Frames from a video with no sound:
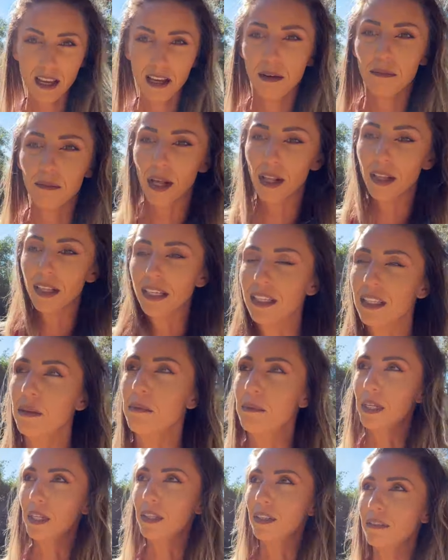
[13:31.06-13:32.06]
Not like in the
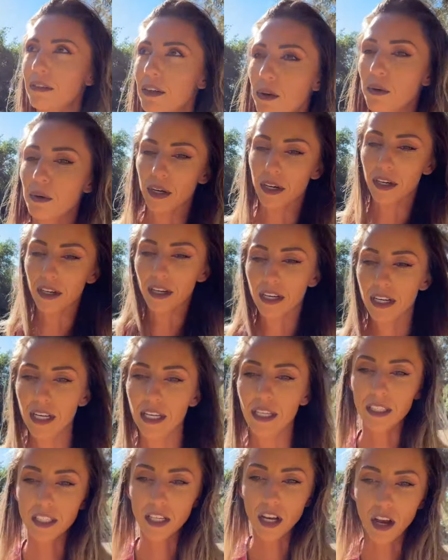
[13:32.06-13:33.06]
middle of nowhere
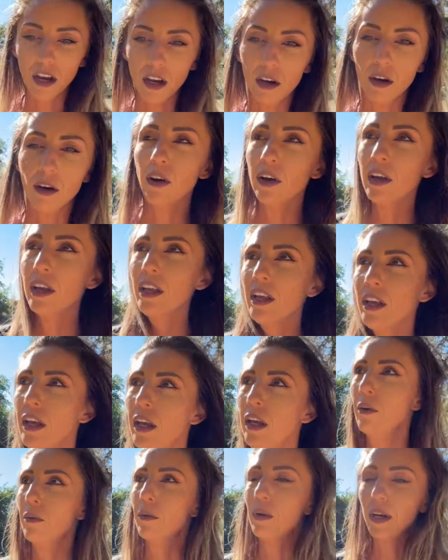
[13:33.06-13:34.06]
in Tahoe
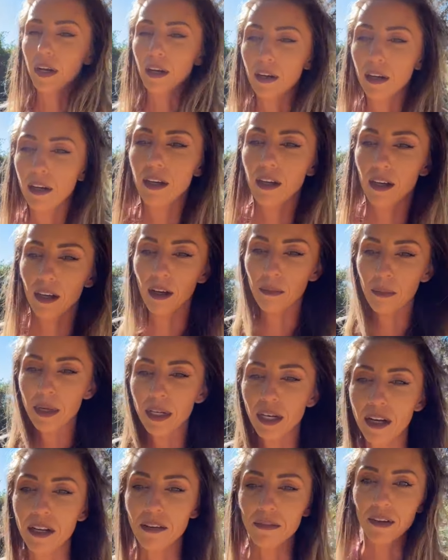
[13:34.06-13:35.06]
where I might
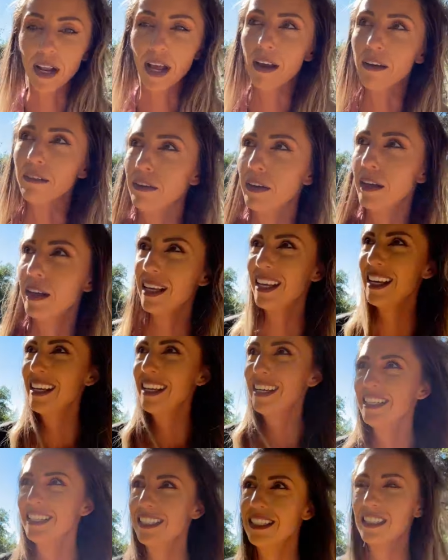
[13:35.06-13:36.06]
not even have
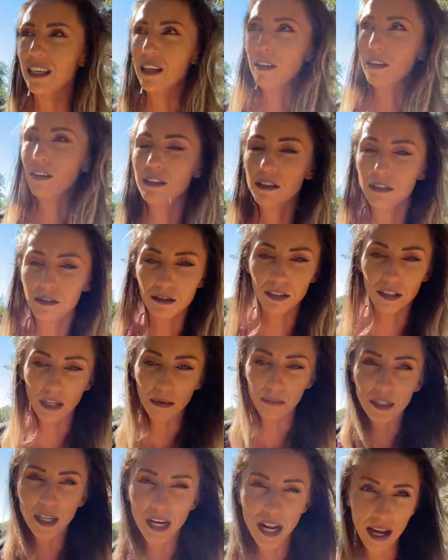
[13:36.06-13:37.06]
cell
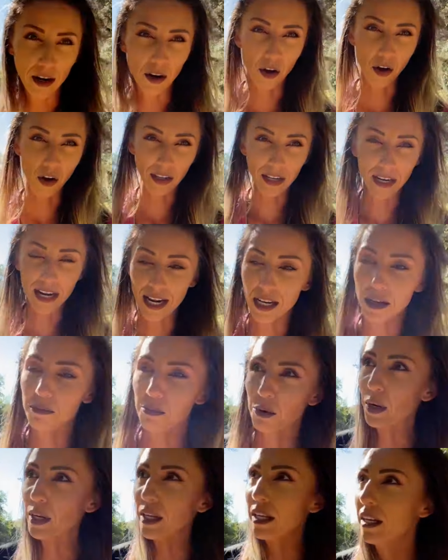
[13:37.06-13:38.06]
reception at all at any
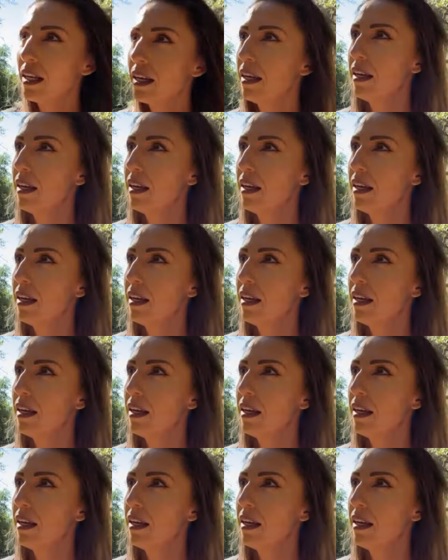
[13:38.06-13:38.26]
point